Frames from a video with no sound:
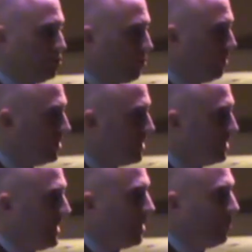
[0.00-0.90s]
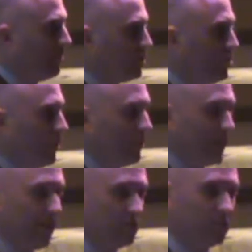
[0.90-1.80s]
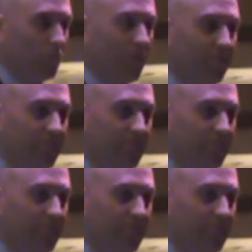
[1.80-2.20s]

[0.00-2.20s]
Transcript: Insurance is taking over 200,000 square